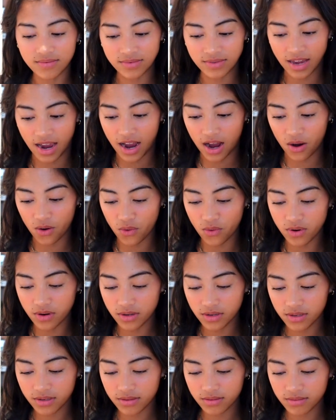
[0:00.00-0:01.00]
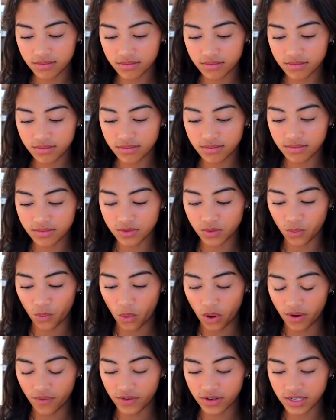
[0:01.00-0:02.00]
now
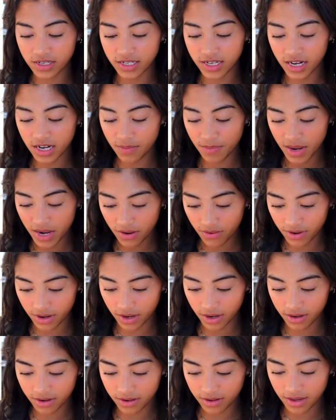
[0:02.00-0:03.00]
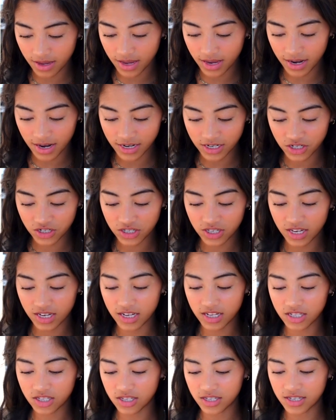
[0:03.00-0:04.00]
one of us is getting married, and I just think
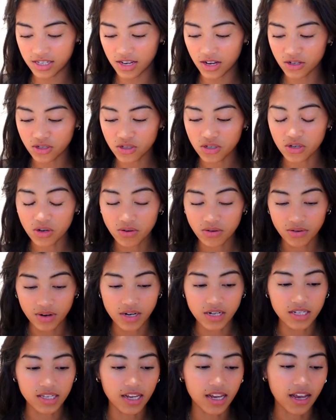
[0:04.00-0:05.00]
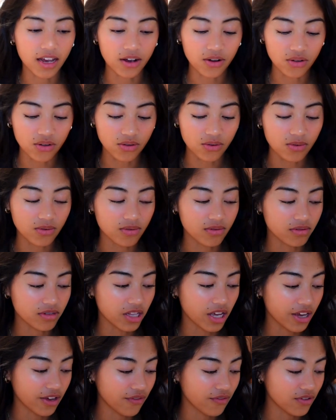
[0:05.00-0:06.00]
it's so crazy how
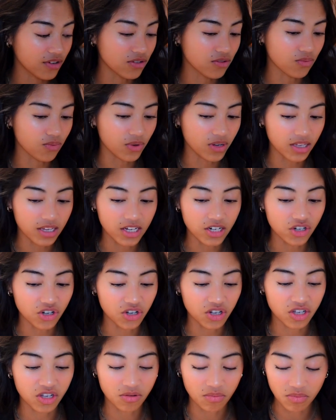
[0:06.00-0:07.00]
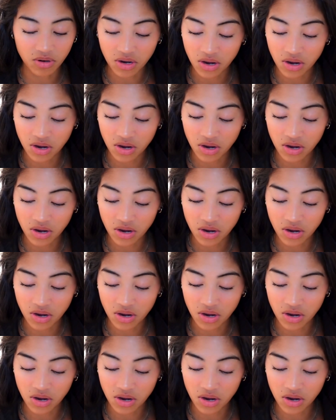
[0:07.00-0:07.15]
life is really just